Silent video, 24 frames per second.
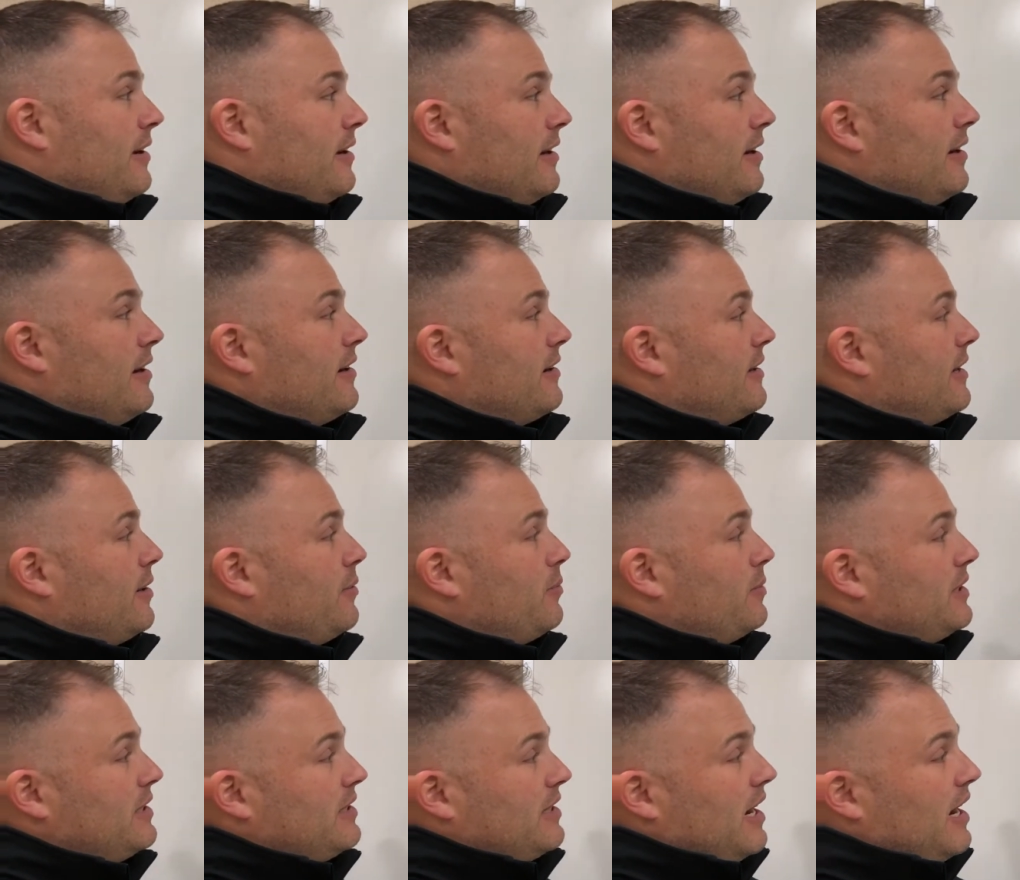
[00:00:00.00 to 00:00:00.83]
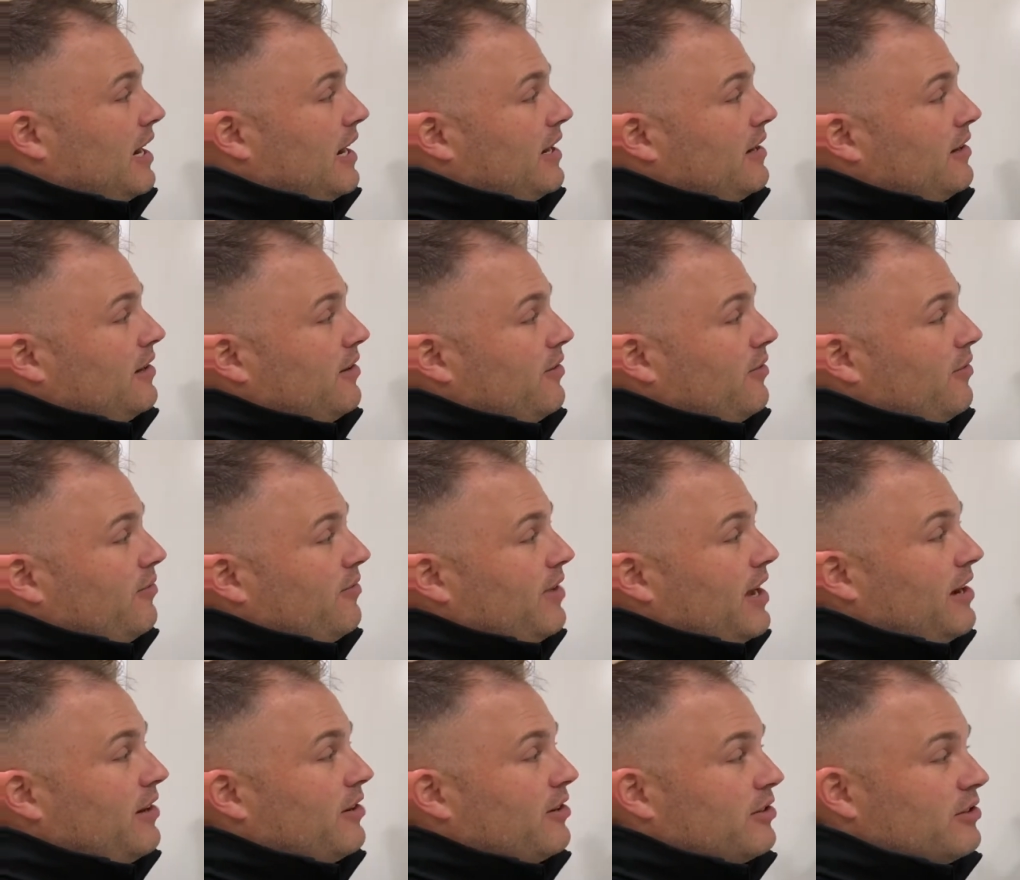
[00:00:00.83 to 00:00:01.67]
Again, we signed
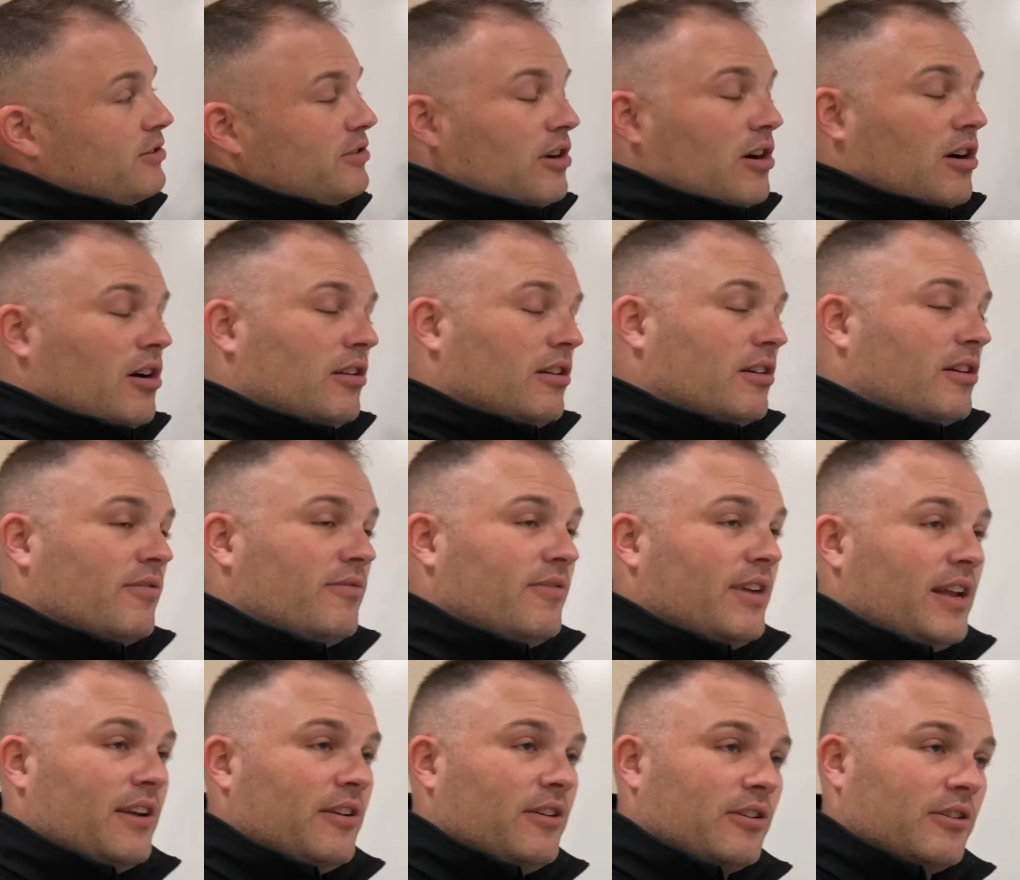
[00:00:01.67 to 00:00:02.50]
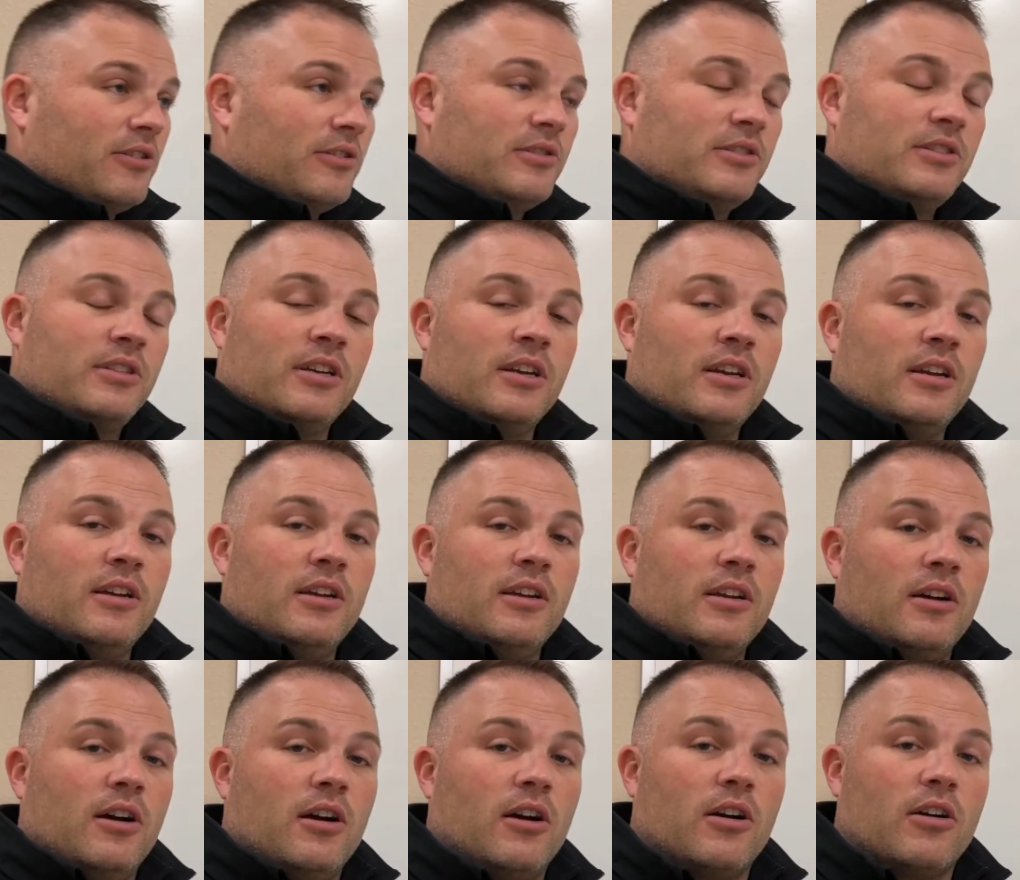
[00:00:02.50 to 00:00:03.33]
vendors. All our vendors
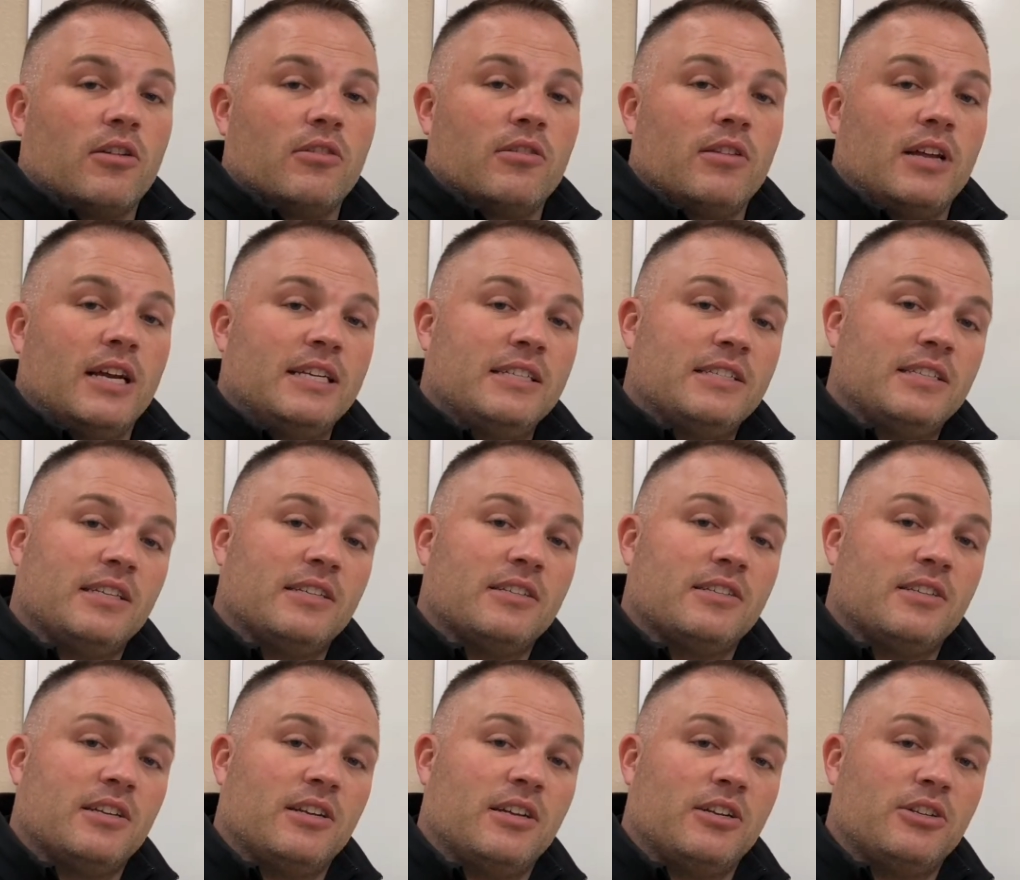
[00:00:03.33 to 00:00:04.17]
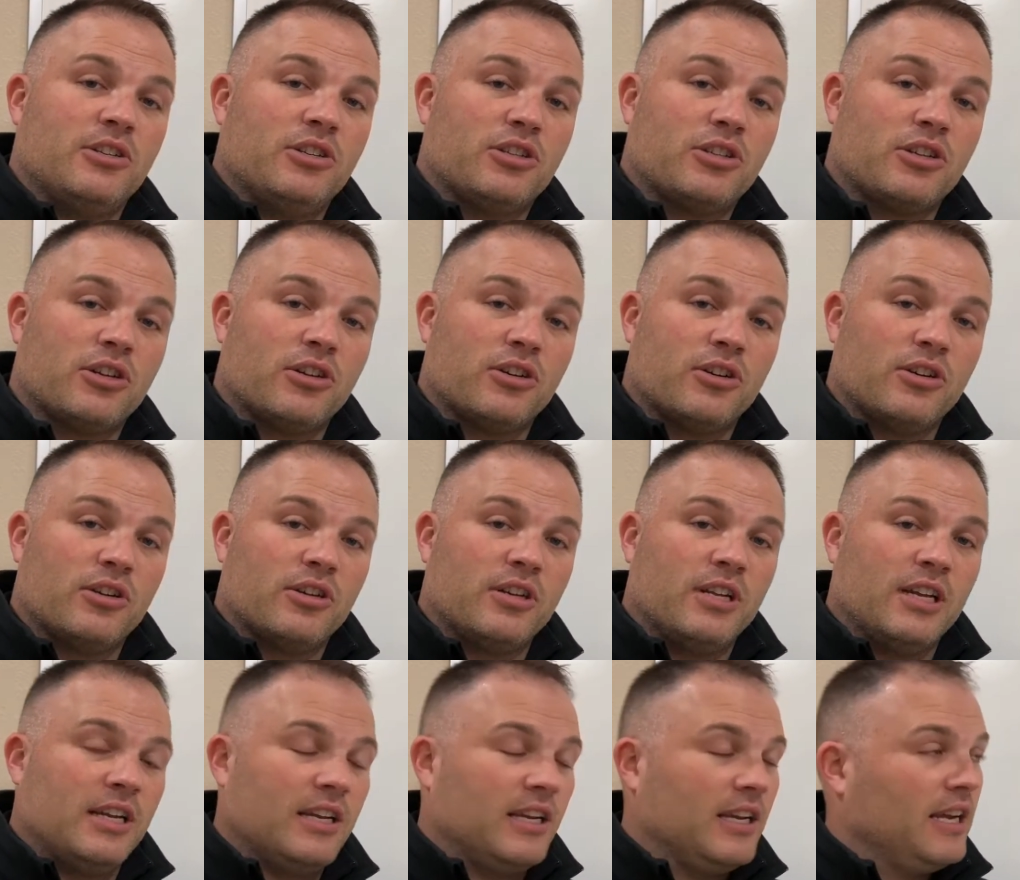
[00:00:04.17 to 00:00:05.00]
are licensed and
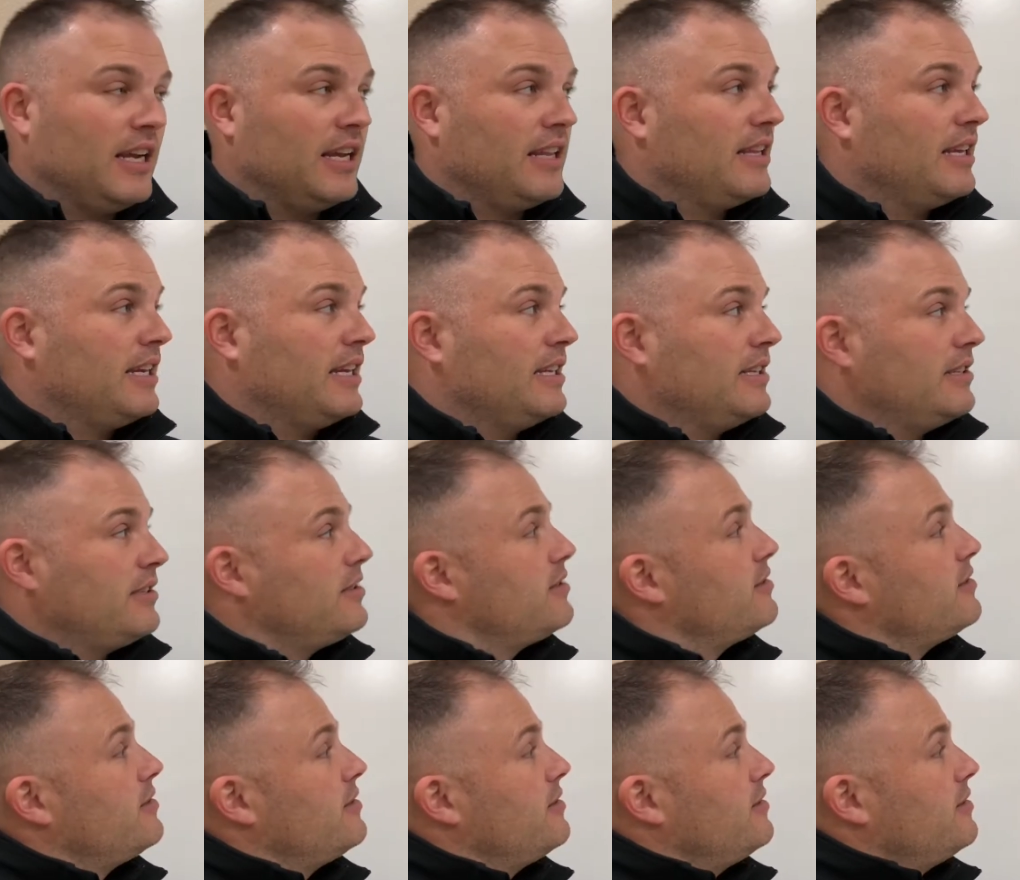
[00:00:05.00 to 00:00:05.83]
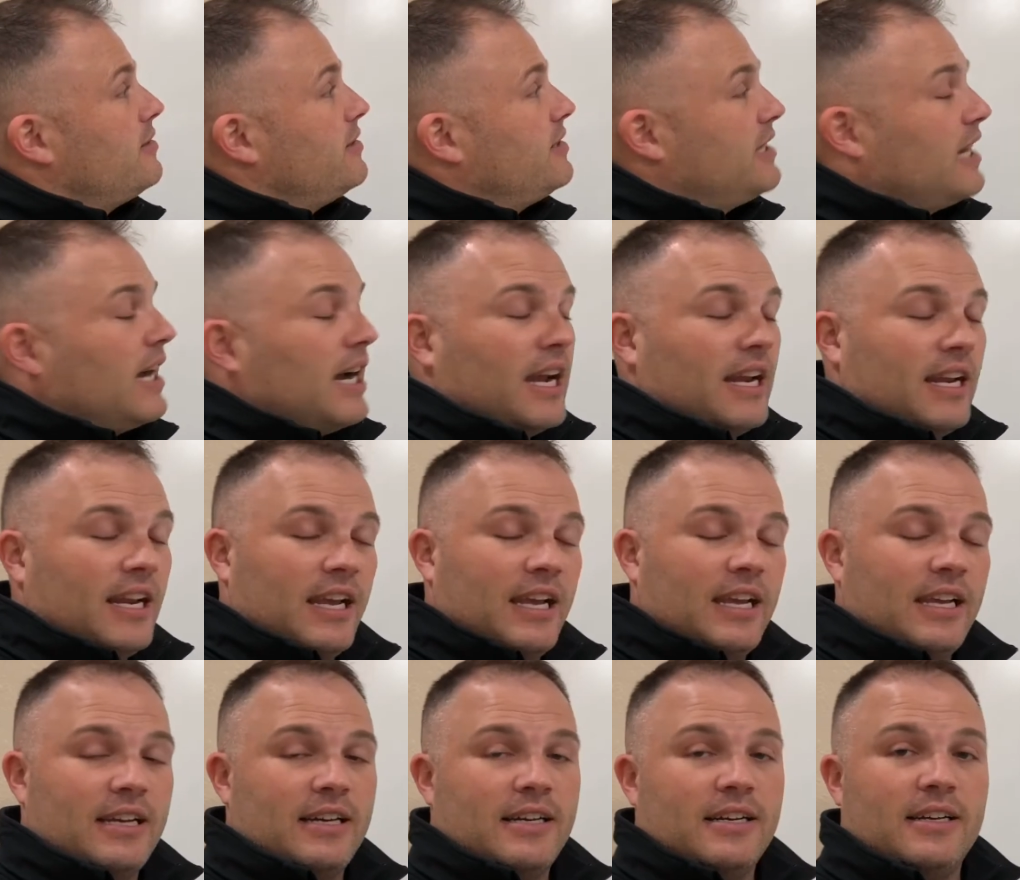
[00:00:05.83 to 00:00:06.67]
insured, and they sign
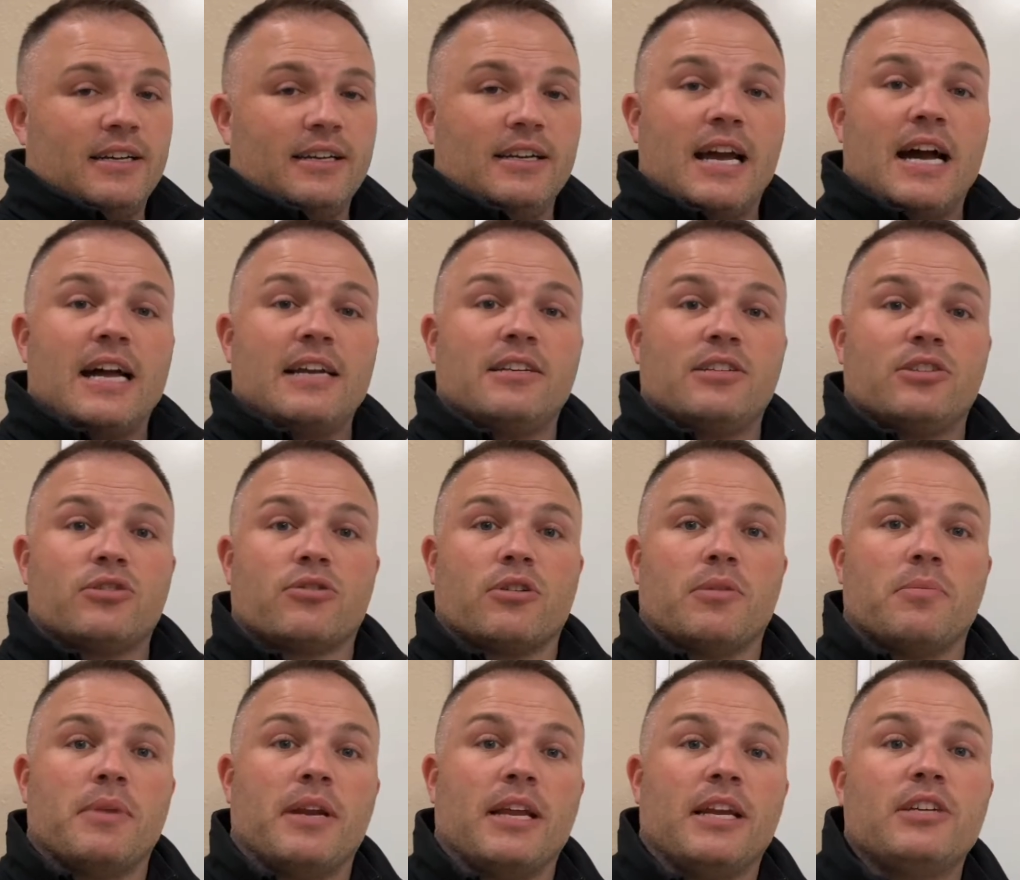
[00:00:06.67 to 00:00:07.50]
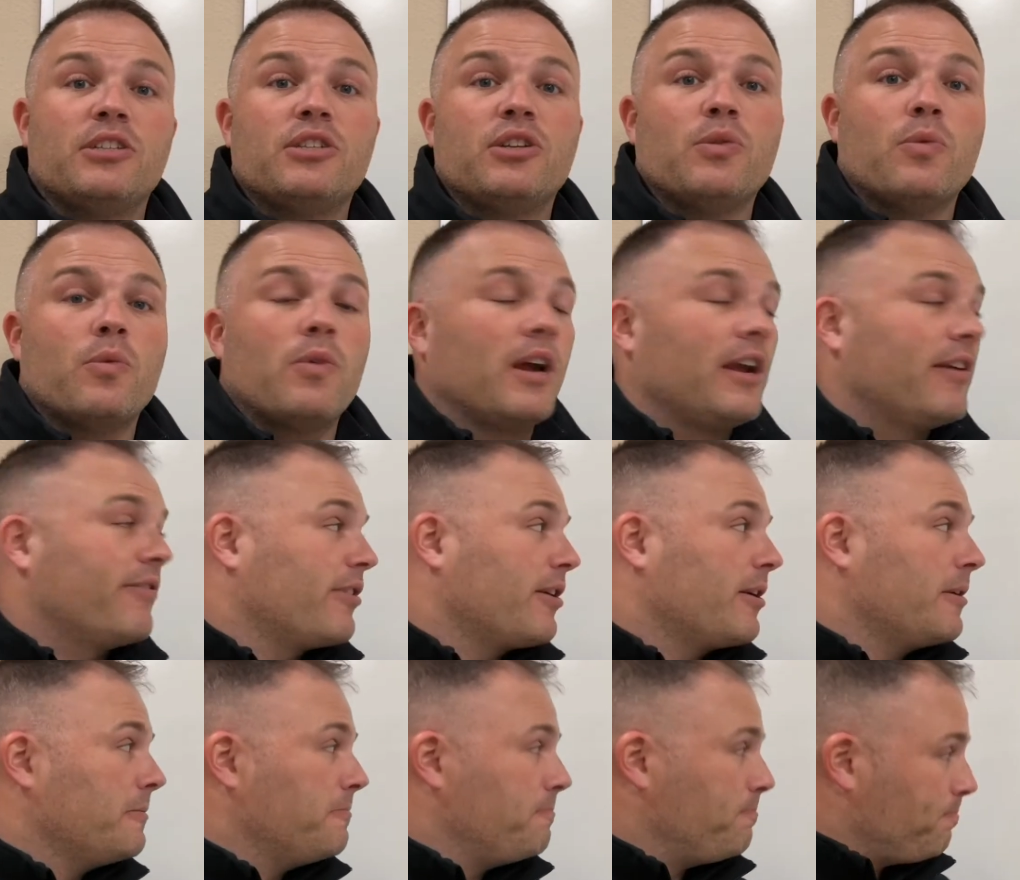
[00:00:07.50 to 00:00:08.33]
a non-discrimination
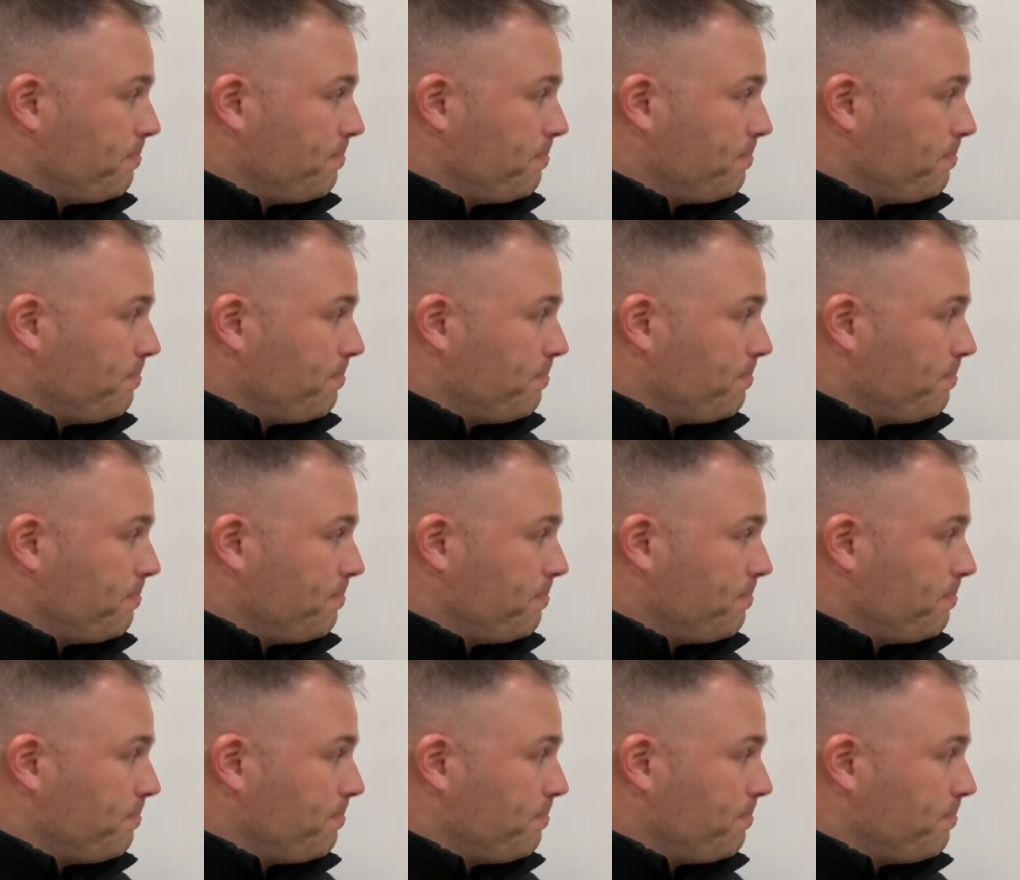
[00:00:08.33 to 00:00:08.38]
waiver.